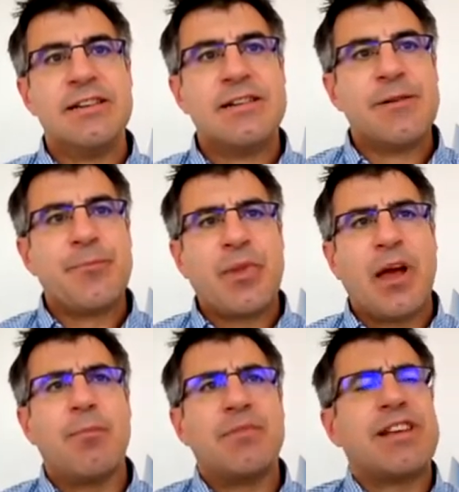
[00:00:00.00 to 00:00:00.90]
bit later.
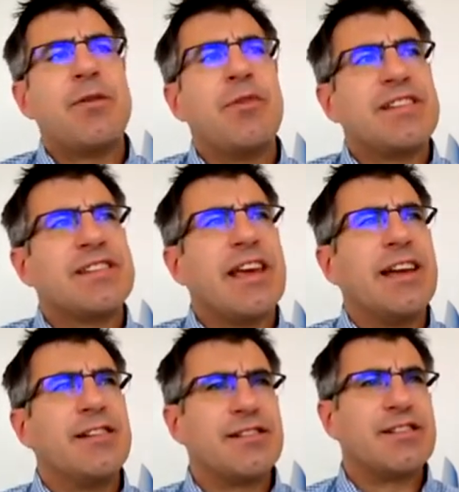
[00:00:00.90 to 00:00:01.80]
Um, the second one is
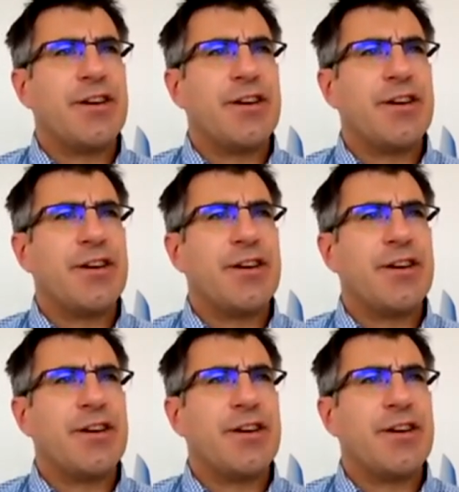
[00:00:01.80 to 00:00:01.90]
scale.